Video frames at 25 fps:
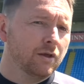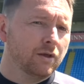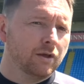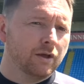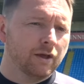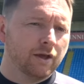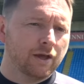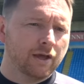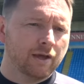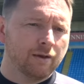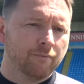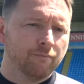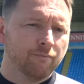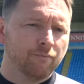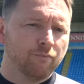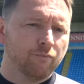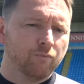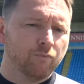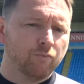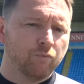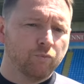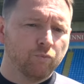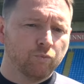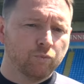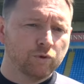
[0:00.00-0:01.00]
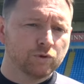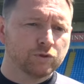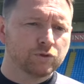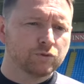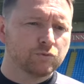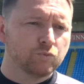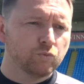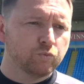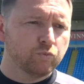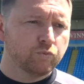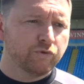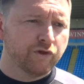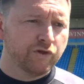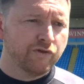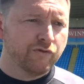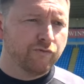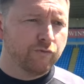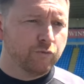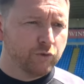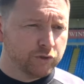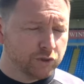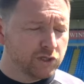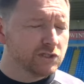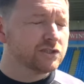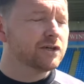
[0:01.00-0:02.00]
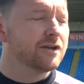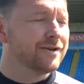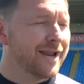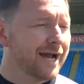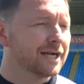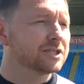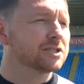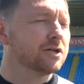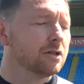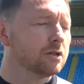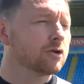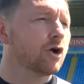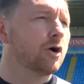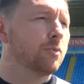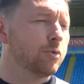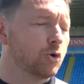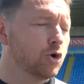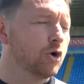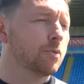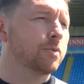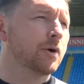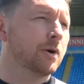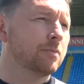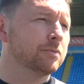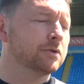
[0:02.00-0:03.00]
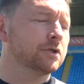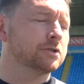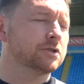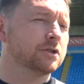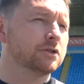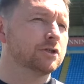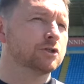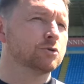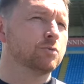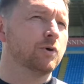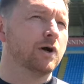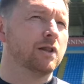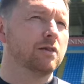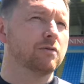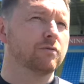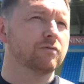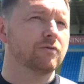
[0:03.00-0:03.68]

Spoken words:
There's a national cup competition as well.